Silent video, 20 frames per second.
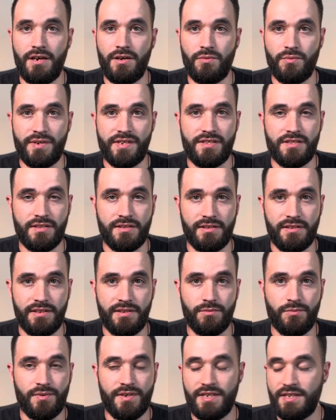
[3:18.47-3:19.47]
recently
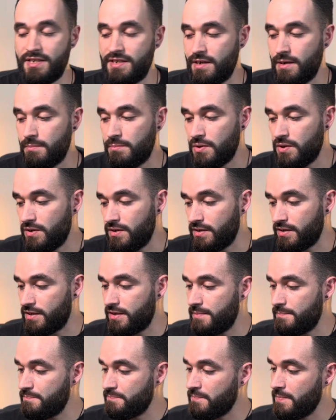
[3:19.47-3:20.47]
reading a book,
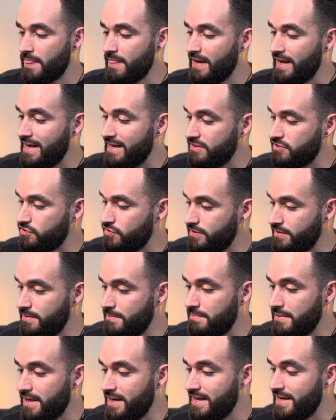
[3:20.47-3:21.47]
actually
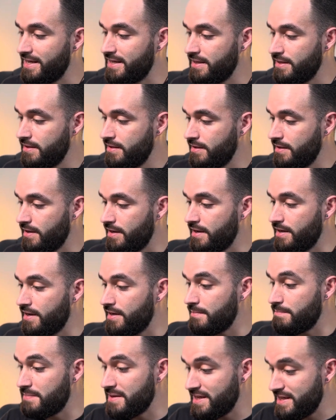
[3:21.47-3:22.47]
by
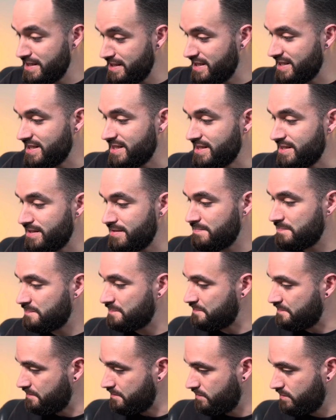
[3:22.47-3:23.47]
Benny Hinn,
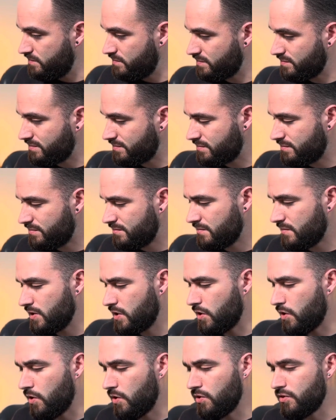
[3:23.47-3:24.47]

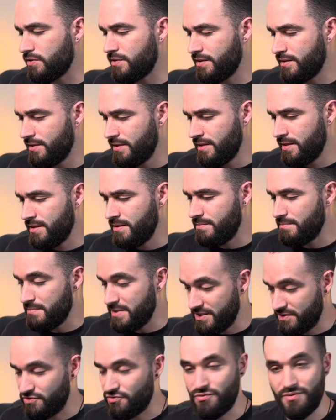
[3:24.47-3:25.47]
called
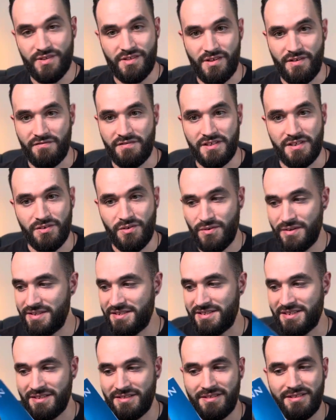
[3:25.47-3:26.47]
Mysteries of the
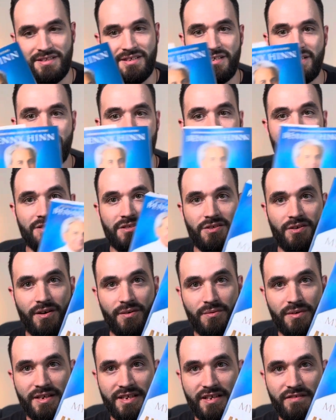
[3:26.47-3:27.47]
Anointing. And so I
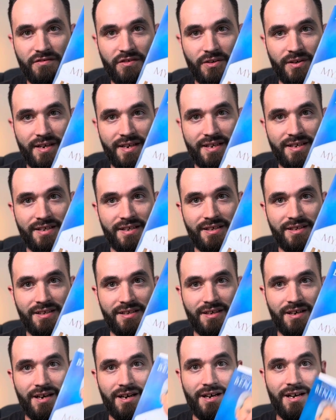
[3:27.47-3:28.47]
want to give credit.
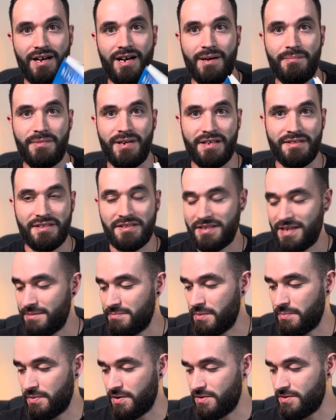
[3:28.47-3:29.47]
I'm not the type
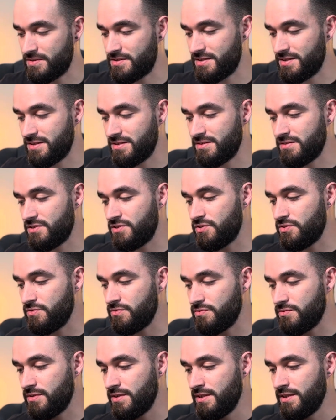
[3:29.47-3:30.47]
of person
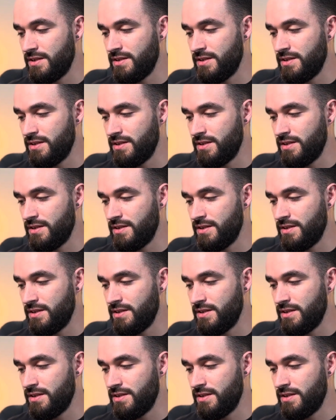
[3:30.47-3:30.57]
to